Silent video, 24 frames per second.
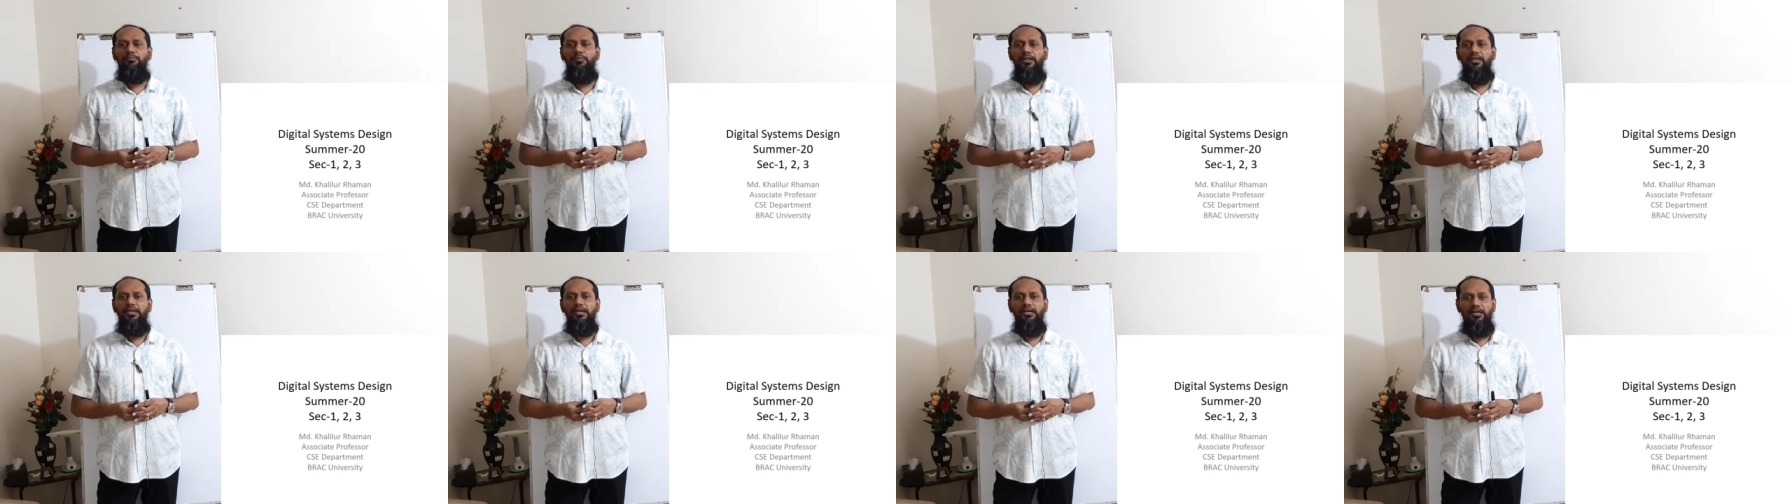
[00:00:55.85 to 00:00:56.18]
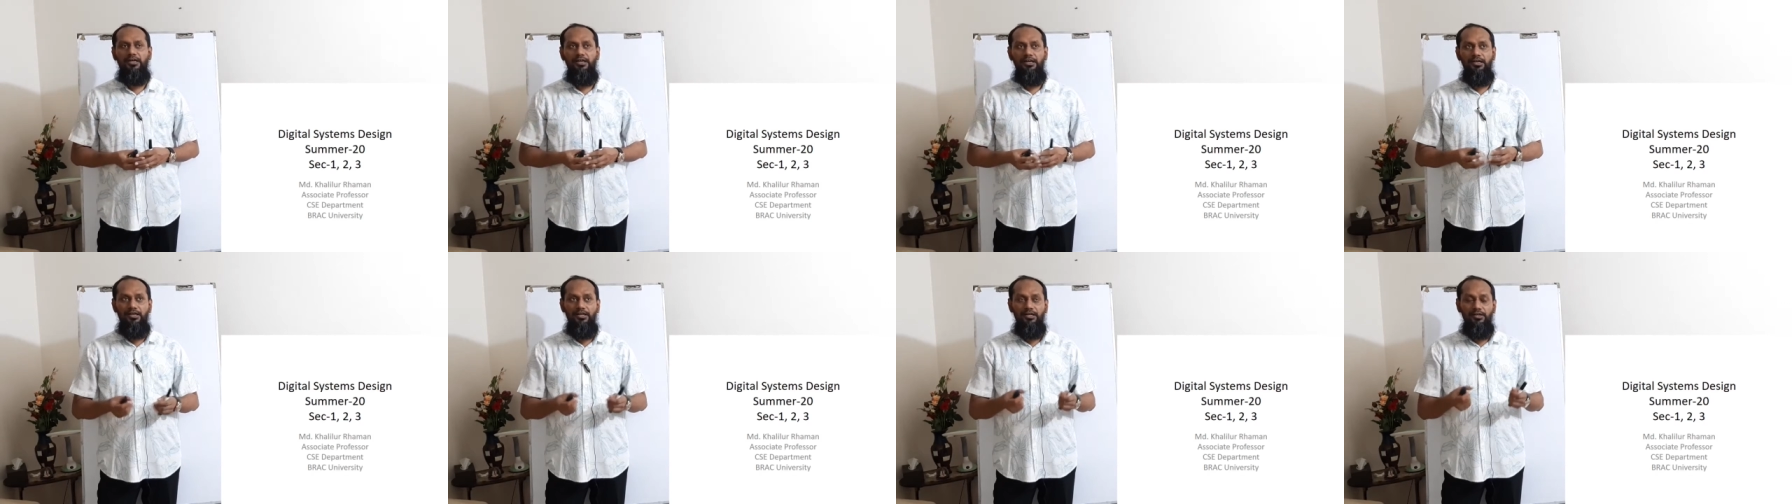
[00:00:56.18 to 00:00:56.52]

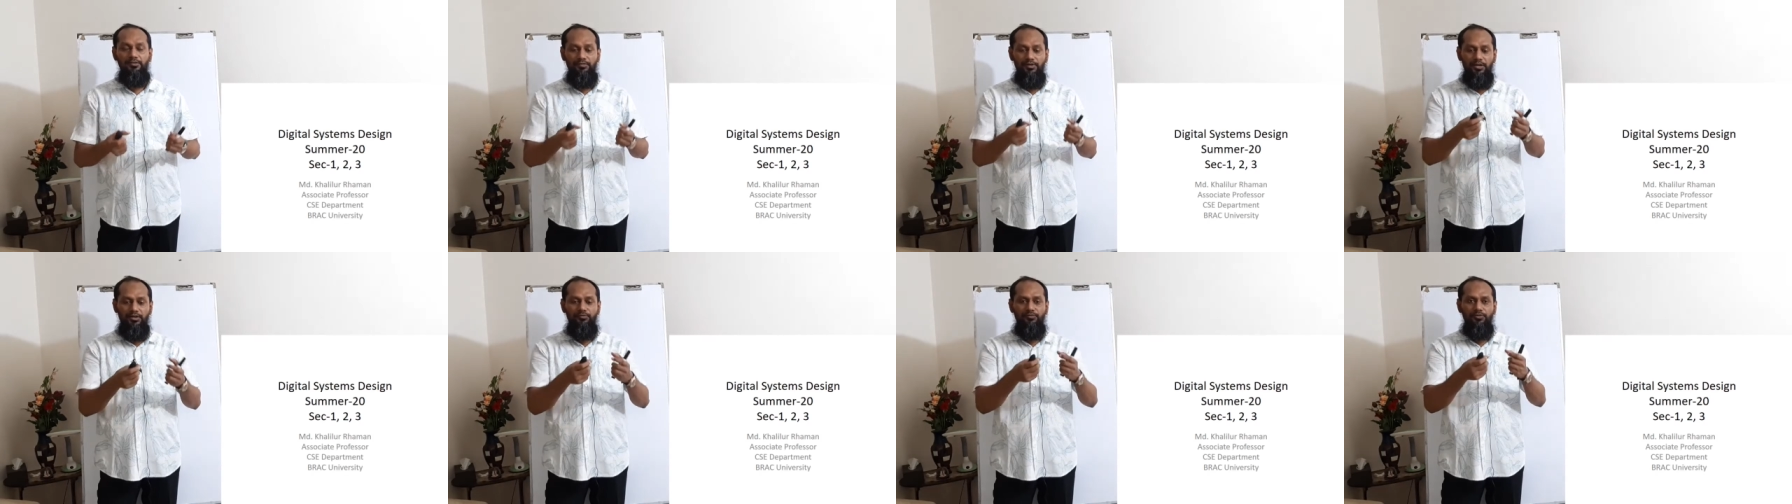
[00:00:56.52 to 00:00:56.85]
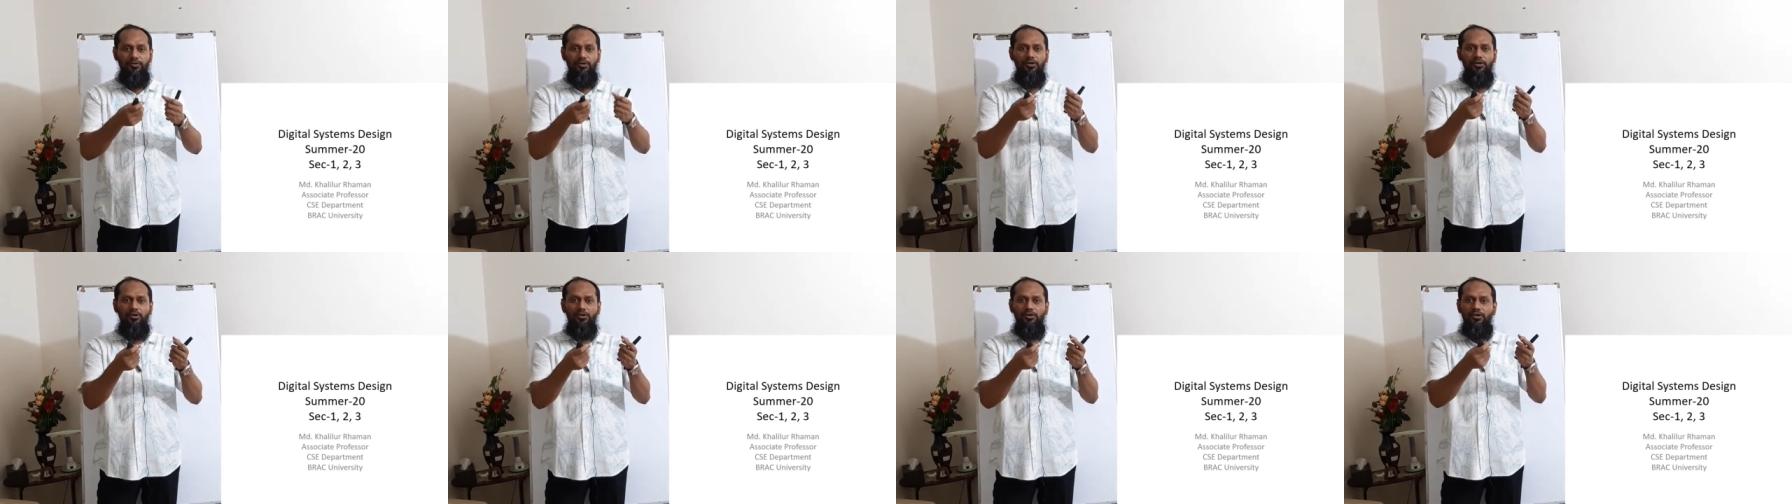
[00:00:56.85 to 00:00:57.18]
player, even
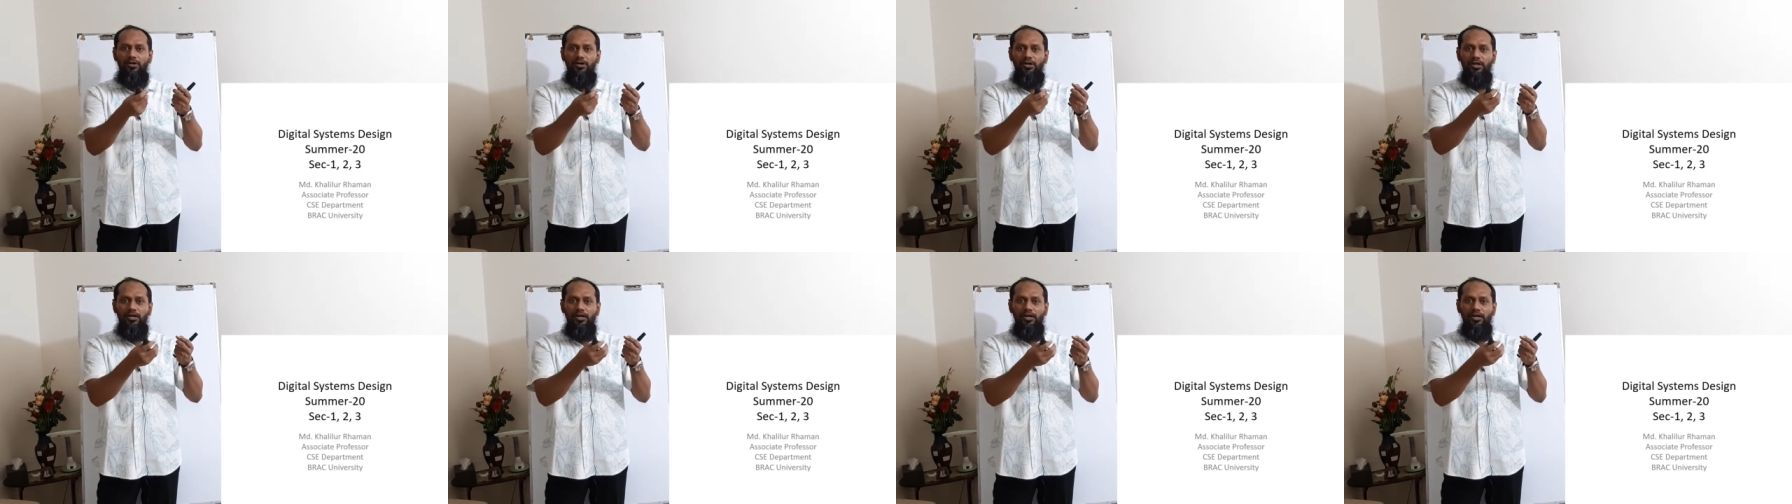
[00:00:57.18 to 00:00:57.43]
for